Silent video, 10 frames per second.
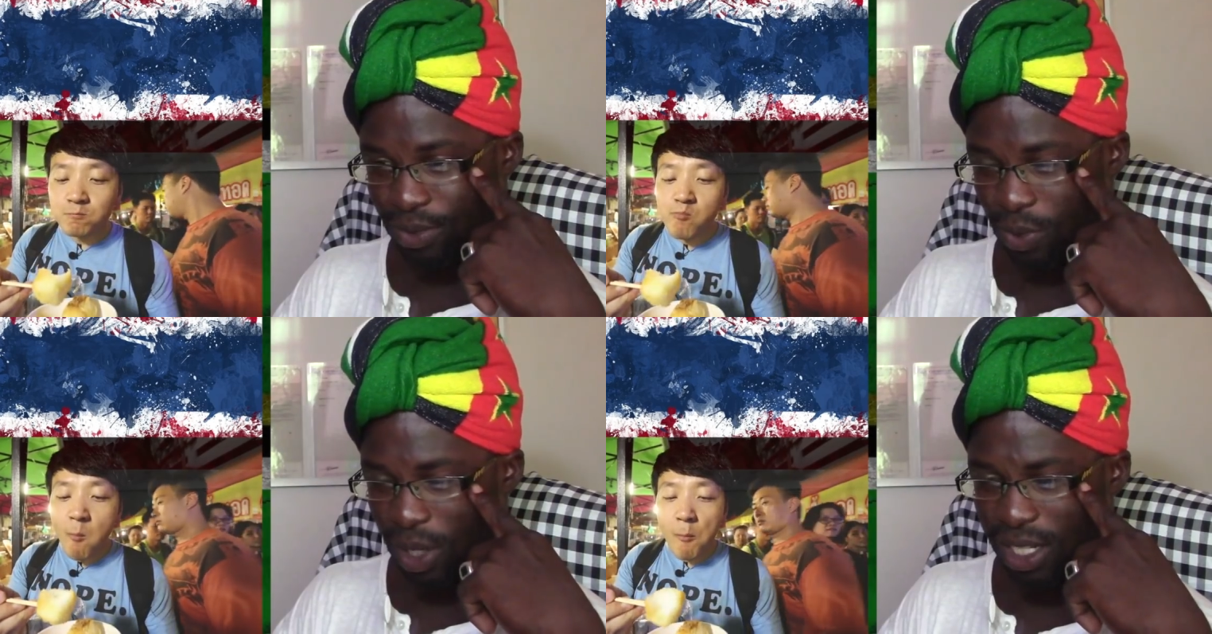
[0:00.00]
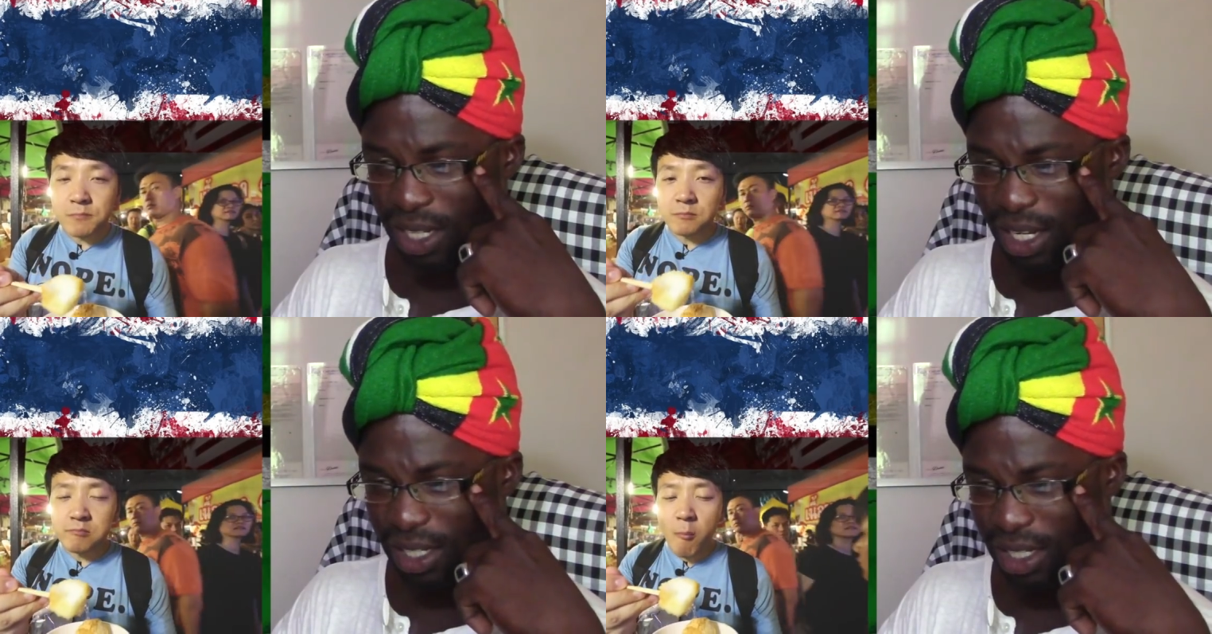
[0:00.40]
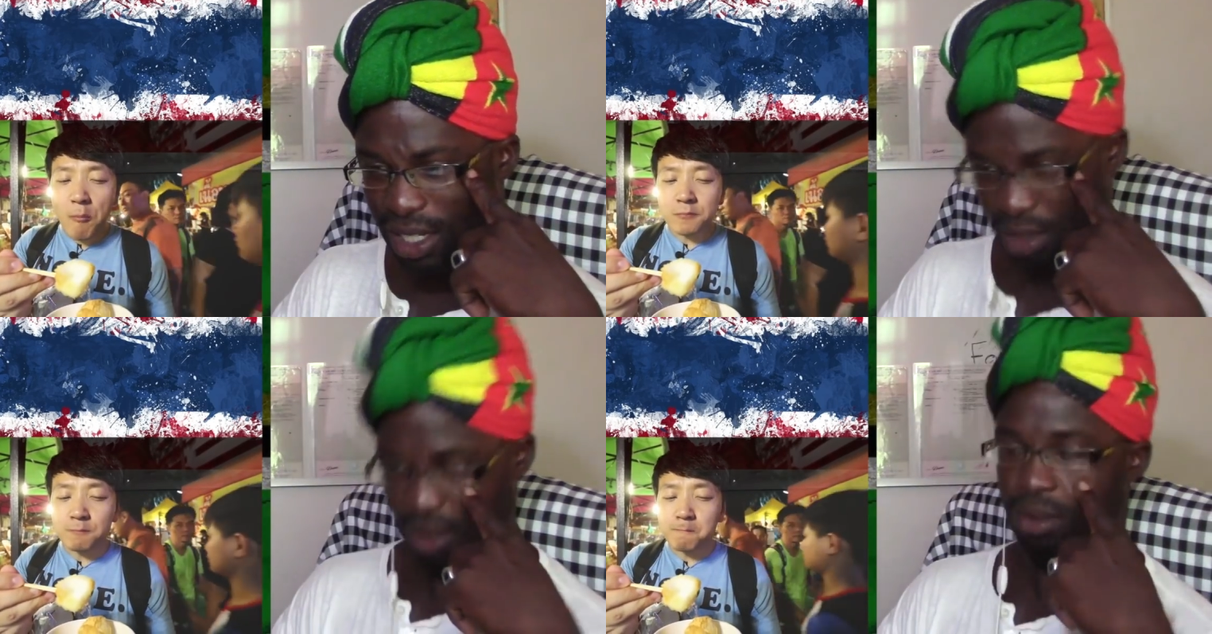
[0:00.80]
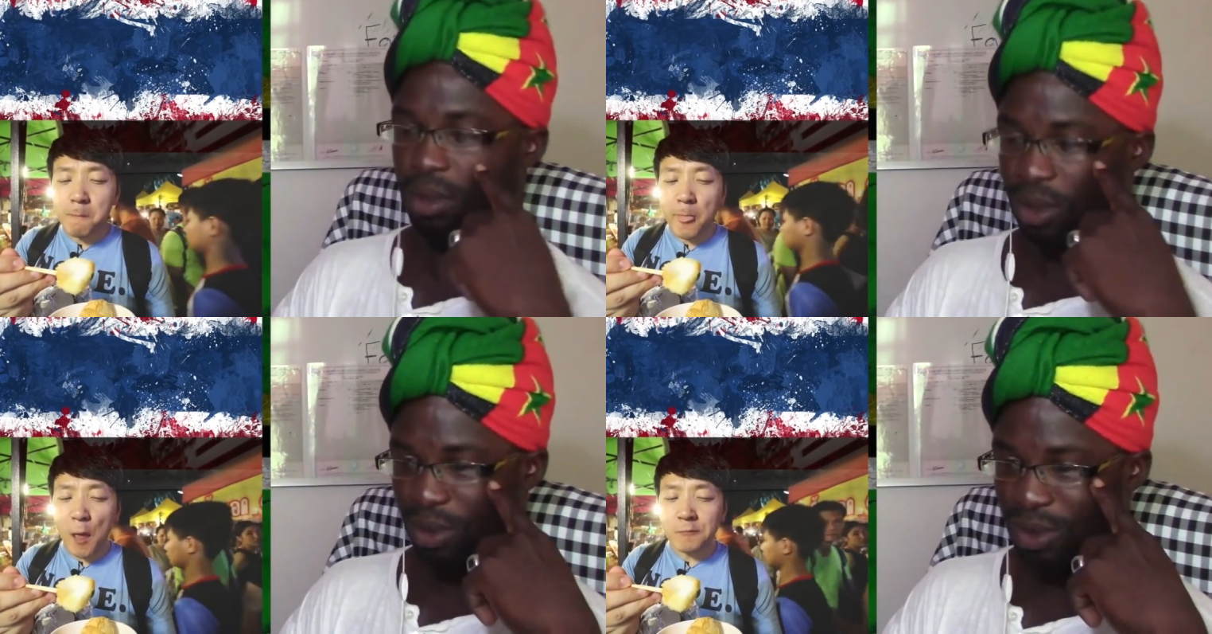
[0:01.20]
Speaker 1: What is this?
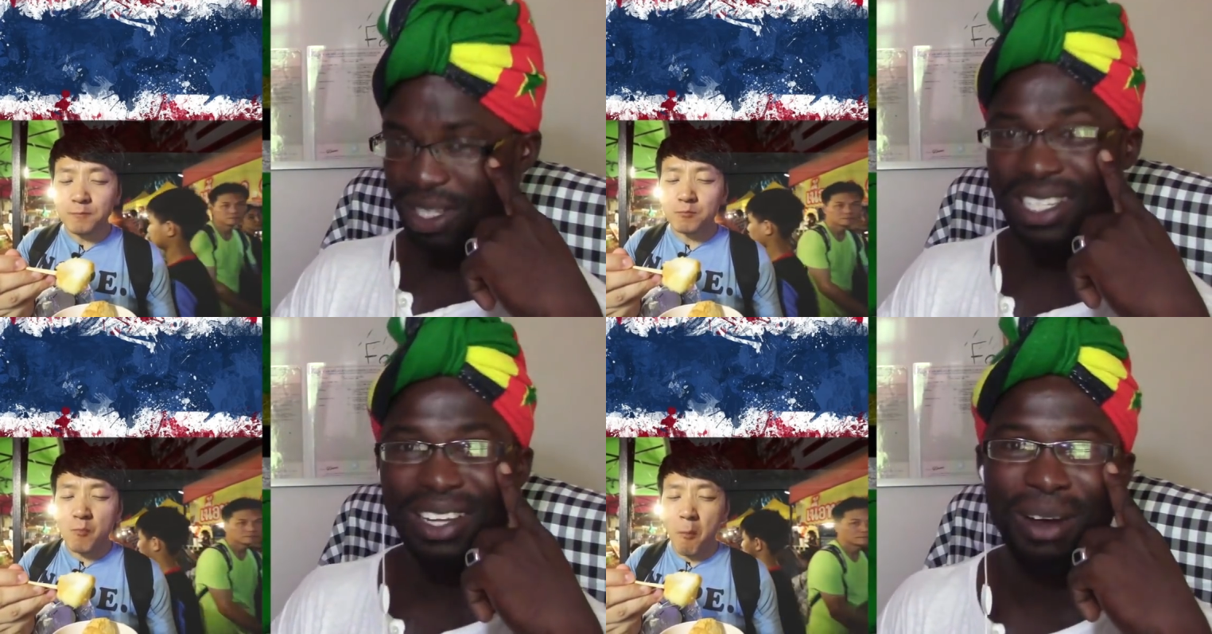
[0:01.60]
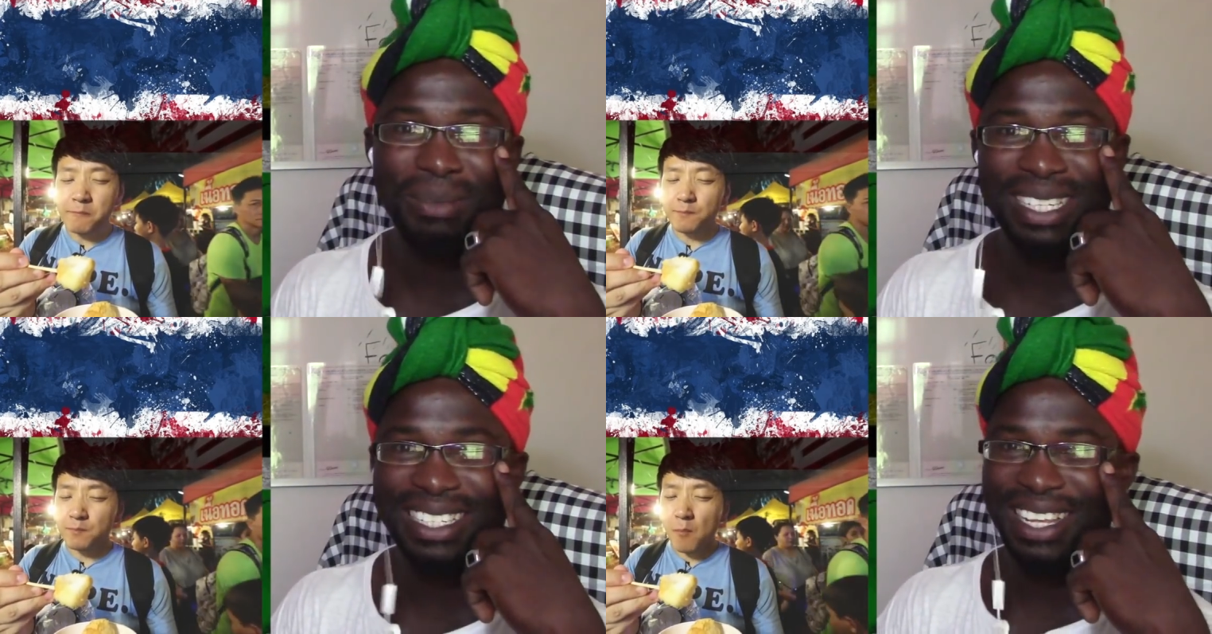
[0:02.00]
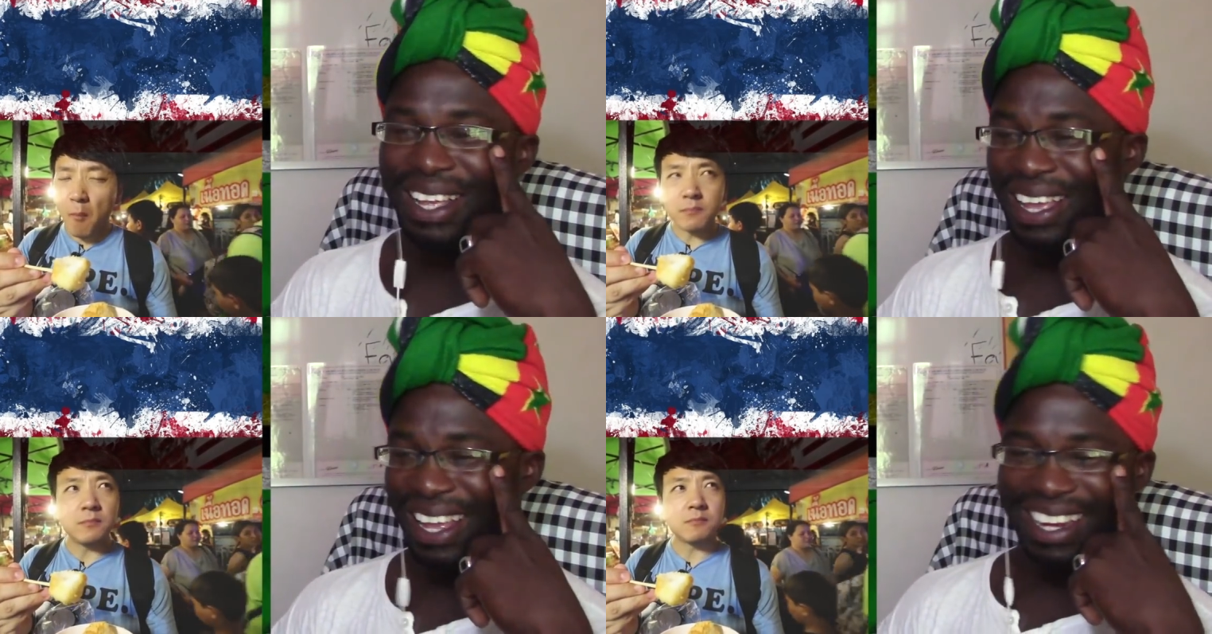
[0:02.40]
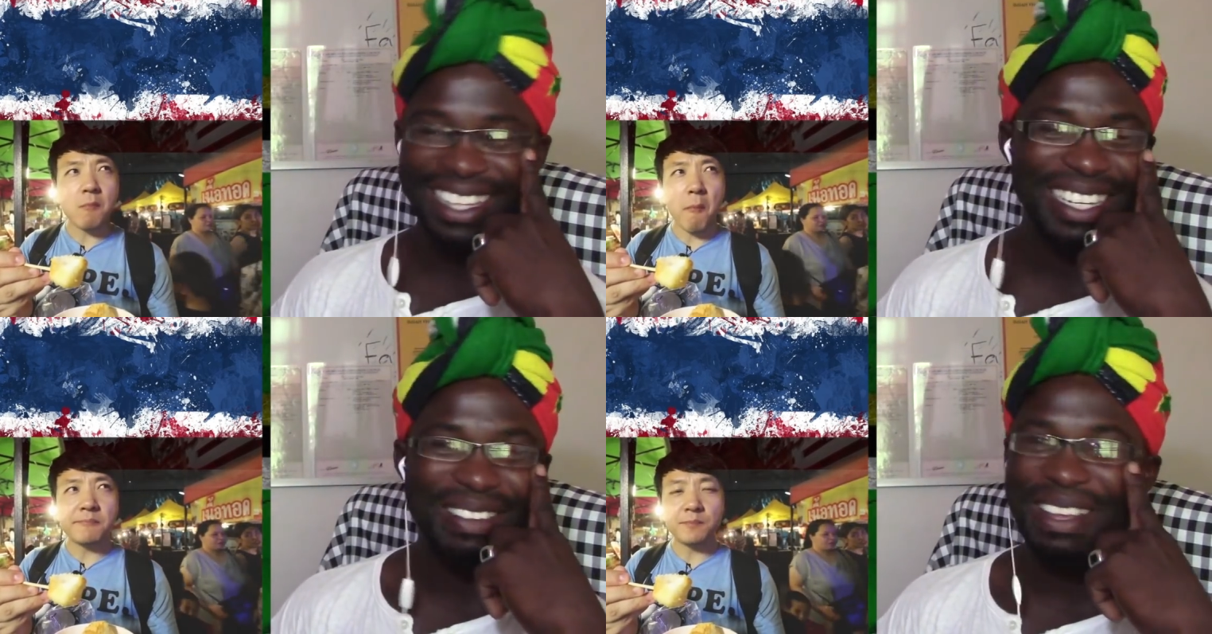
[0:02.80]
Ooh, this hiccups is... This
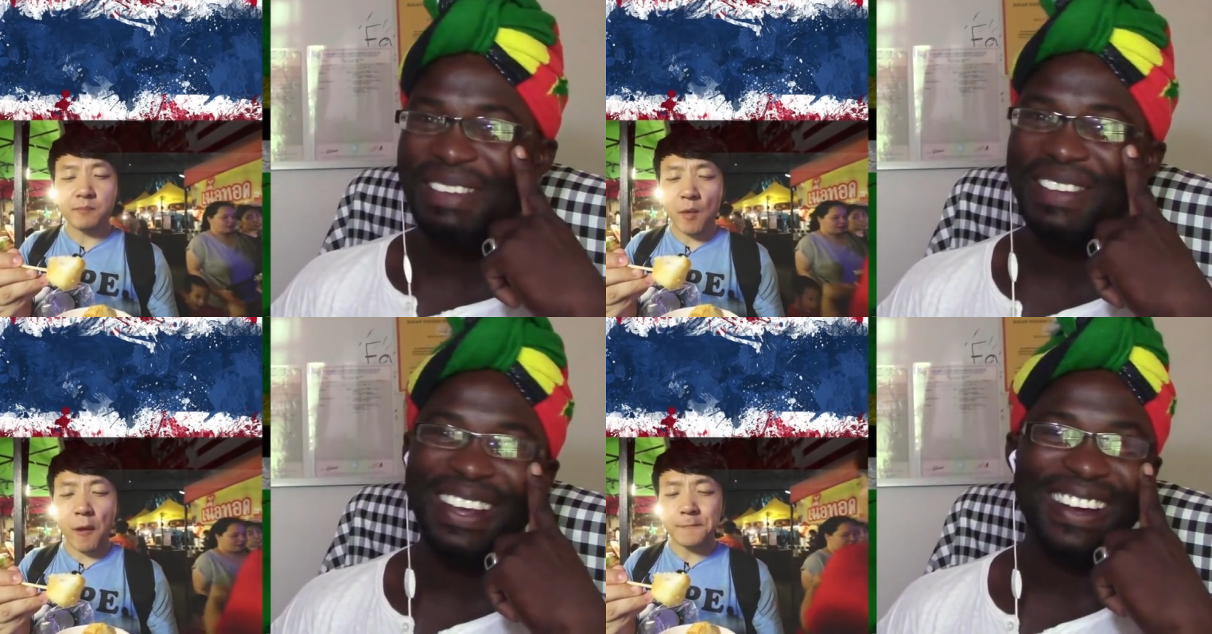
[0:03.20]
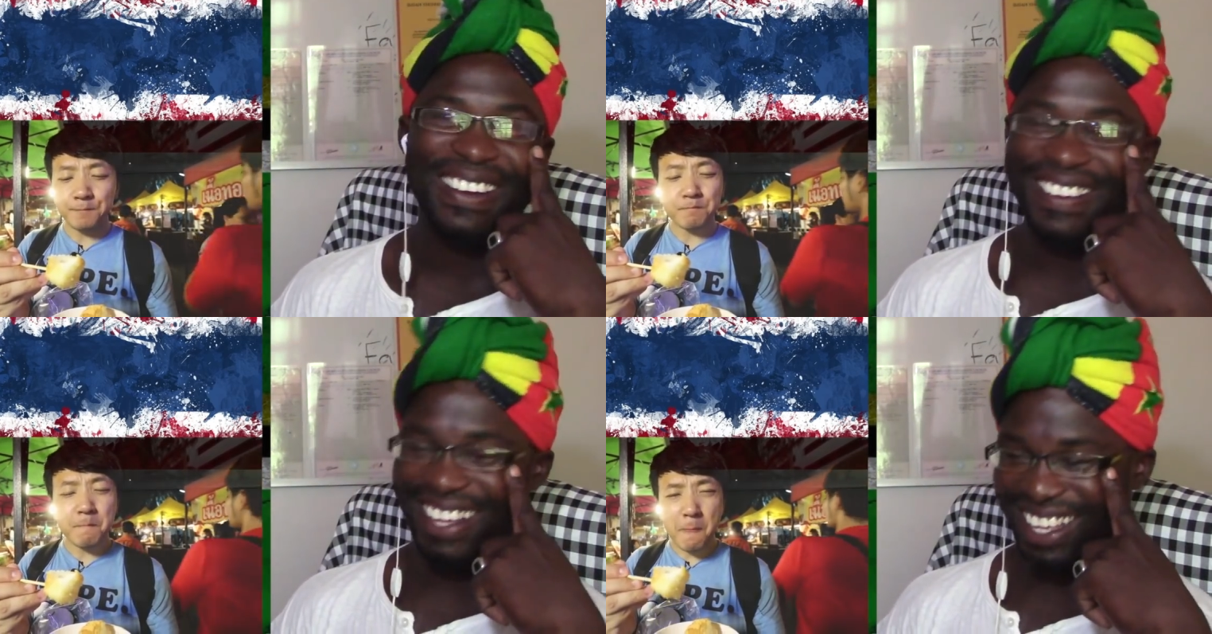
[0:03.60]
is making me hungry.